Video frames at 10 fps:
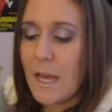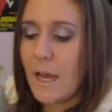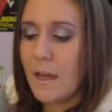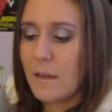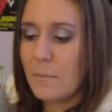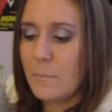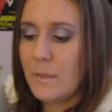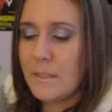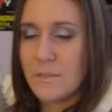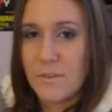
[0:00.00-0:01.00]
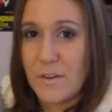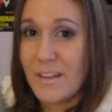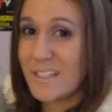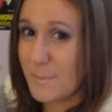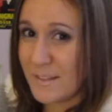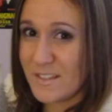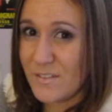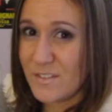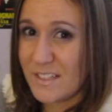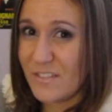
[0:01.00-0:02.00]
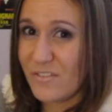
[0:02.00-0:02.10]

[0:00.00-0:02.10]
It's very expensive to get